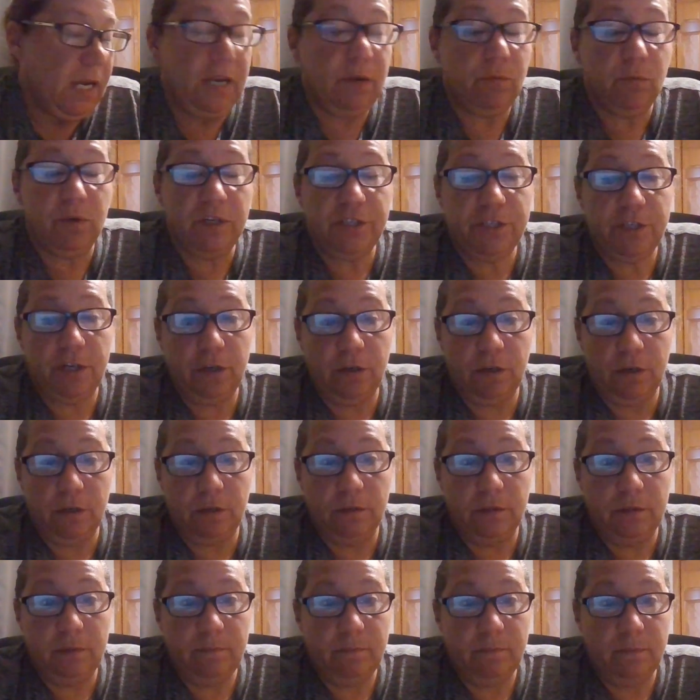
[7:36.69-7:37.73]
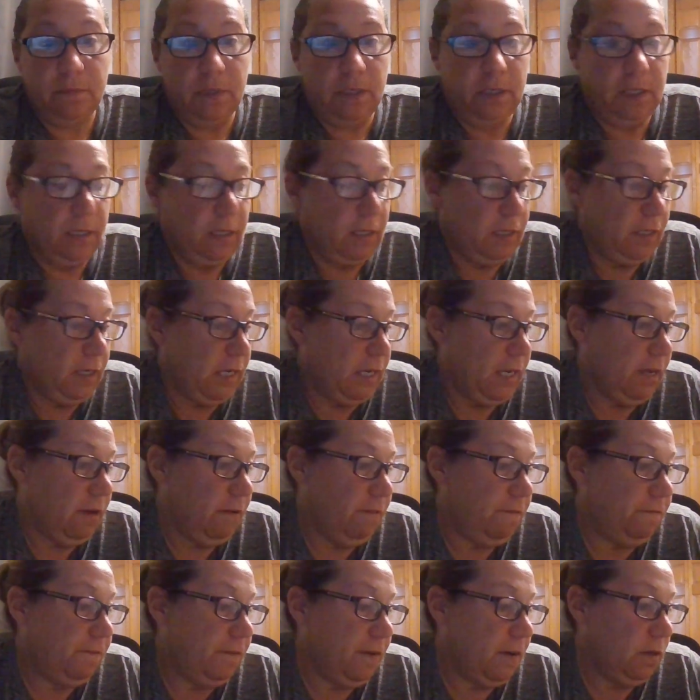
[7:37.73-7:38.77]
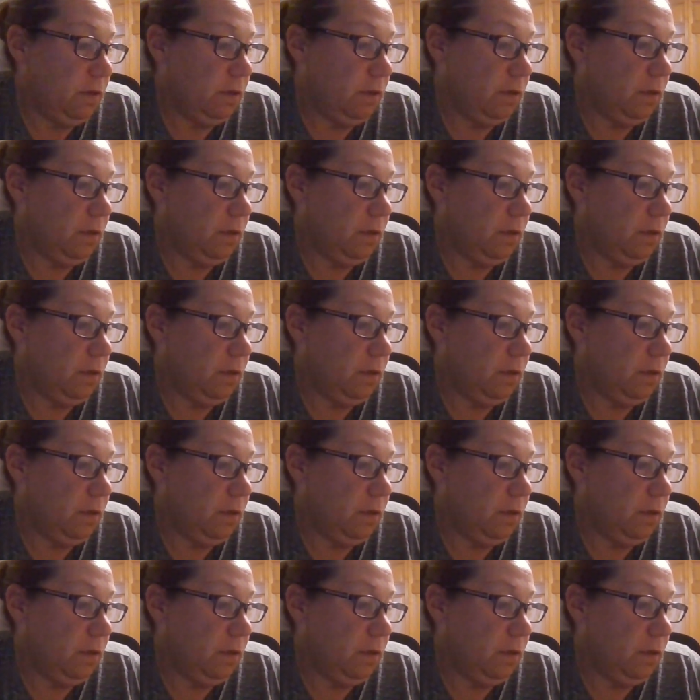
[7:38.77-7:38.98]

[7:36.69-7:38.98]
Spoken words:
In return, if